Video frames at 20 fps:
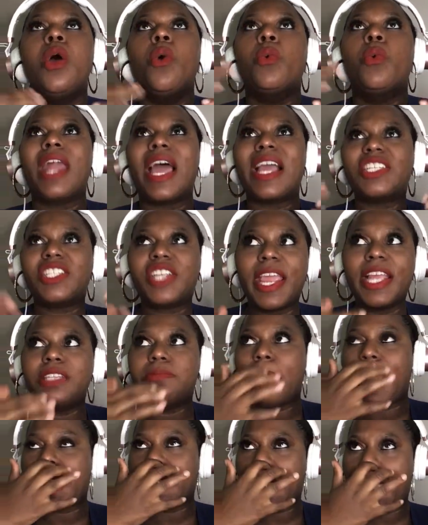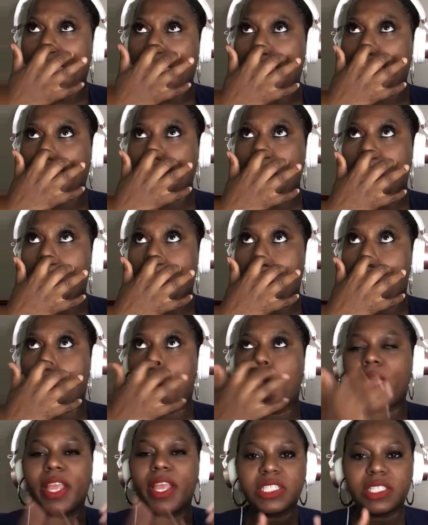When I changed my name
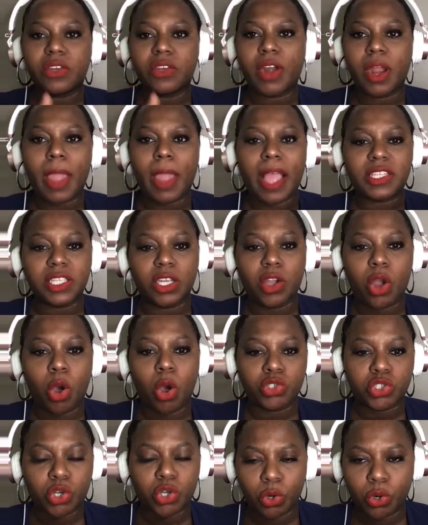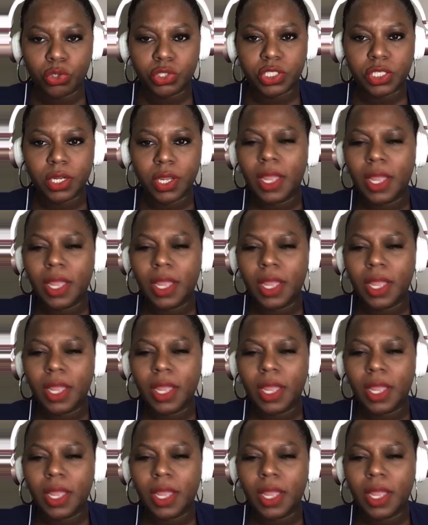on Instagram to Coach Cooch,